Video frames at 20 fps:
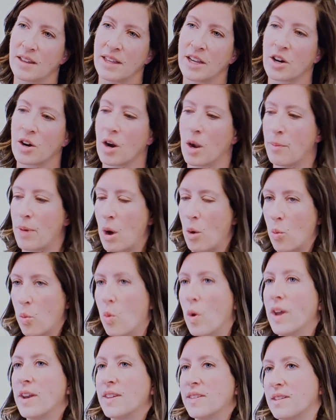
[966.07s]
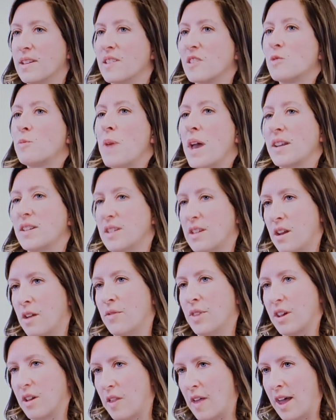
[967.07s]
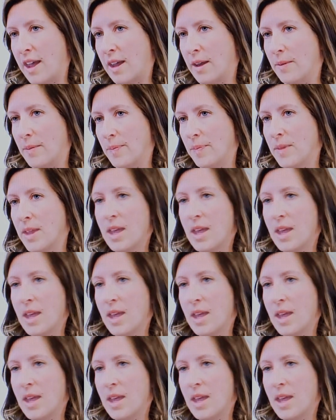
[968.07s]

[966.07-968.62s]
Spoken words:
clear about what is expected of the client.